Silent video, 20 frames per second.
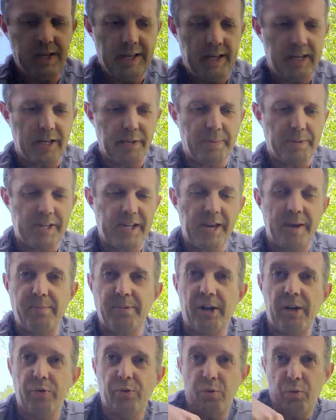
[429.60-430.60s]
It can be kept
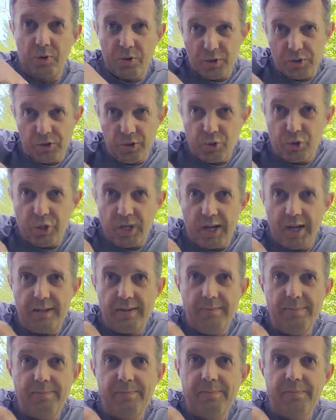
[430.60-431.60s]
outdoors in the shade,
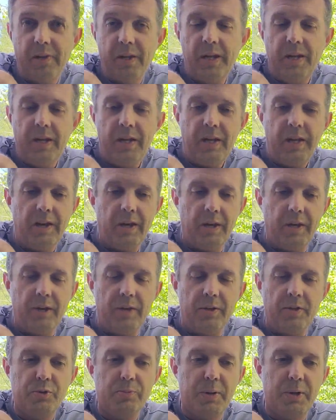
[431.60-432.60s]

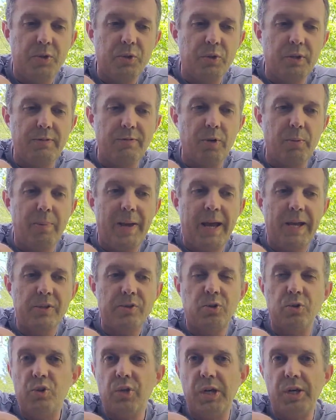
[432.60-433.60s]
especially if you're
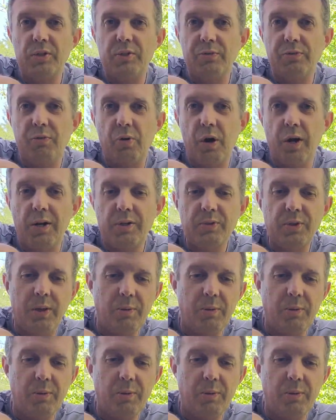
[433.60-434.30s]
past the chance of frost.